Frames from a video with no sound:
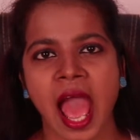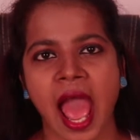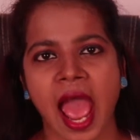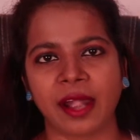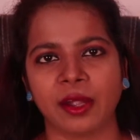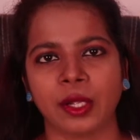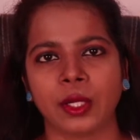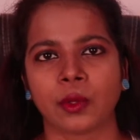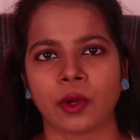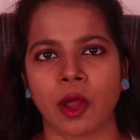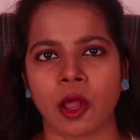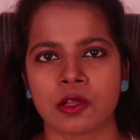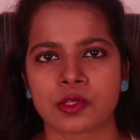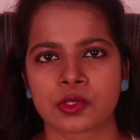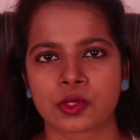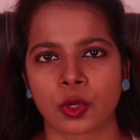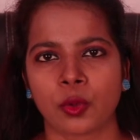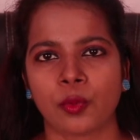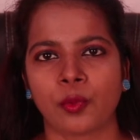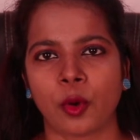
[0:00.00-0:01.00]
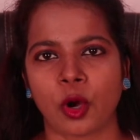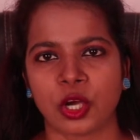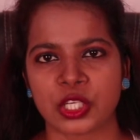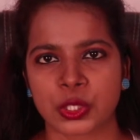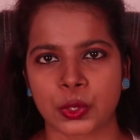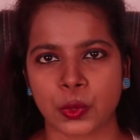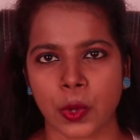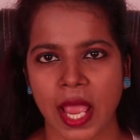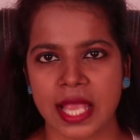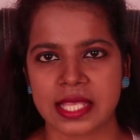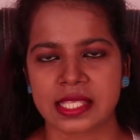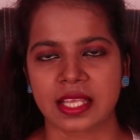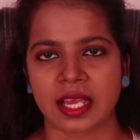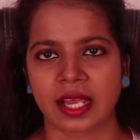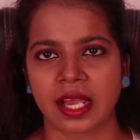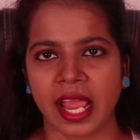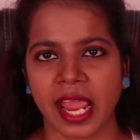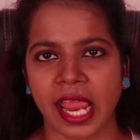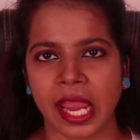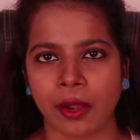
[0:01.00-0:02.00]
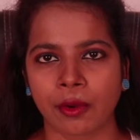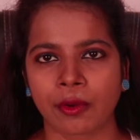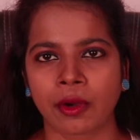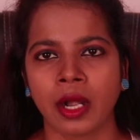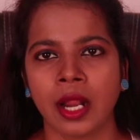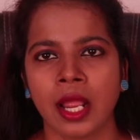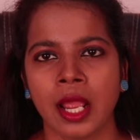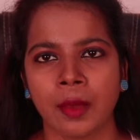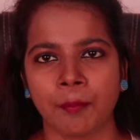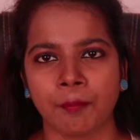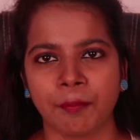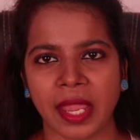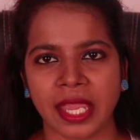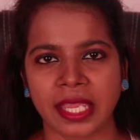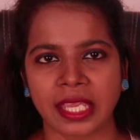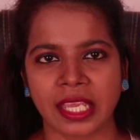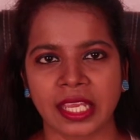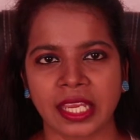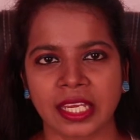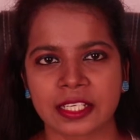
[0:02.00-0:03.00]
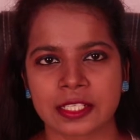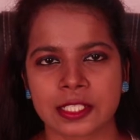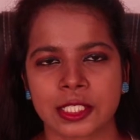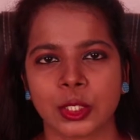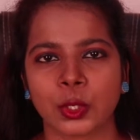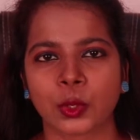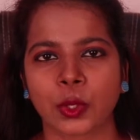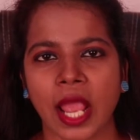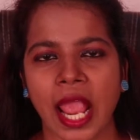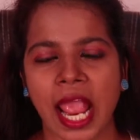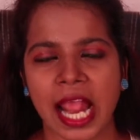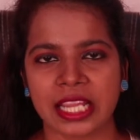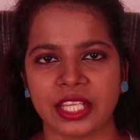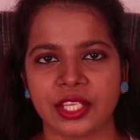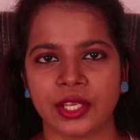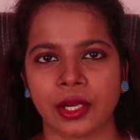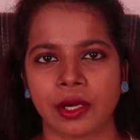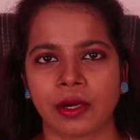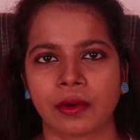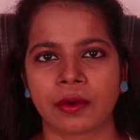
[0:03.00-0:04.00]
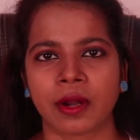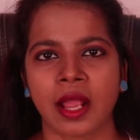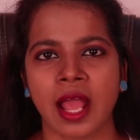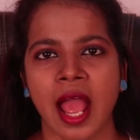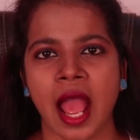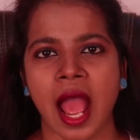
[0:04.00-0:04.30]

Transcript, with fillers: and it also moisturize the hair making it look healthier